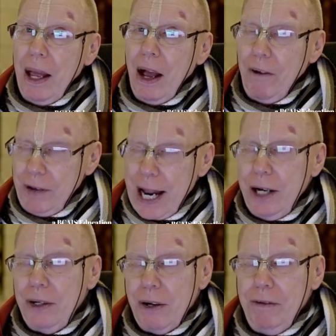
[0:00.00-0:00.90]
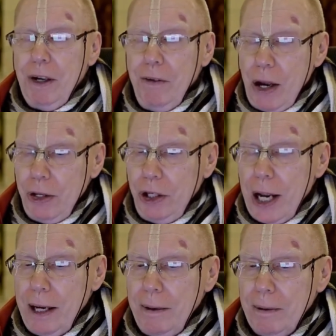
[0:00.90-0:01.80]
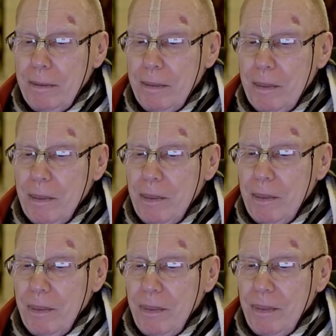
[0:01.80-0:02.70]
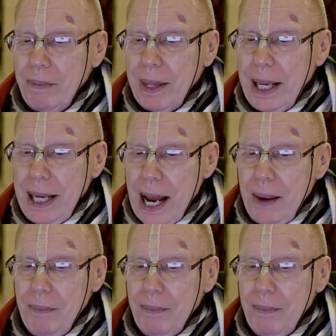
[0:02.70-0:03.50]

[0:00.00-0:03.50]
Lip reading: of nectar of devotion. Yeah.